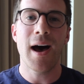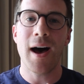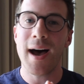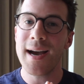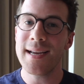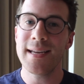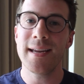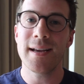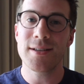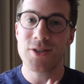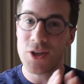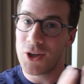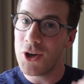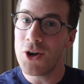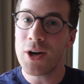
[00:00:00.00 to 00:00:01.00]
I
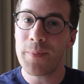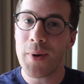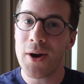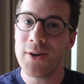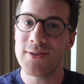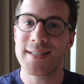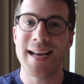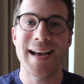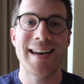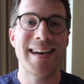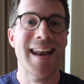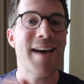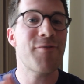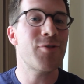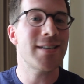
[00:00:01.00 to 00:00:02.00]
secured a post and
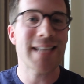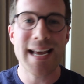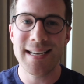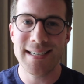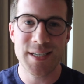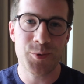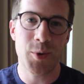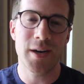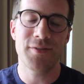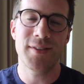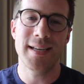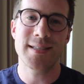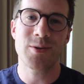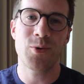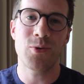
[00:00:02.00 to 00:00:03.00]
never attended one of
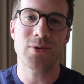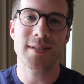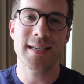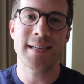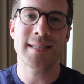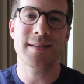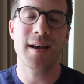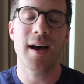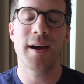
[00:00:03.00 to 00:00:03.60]
these courses.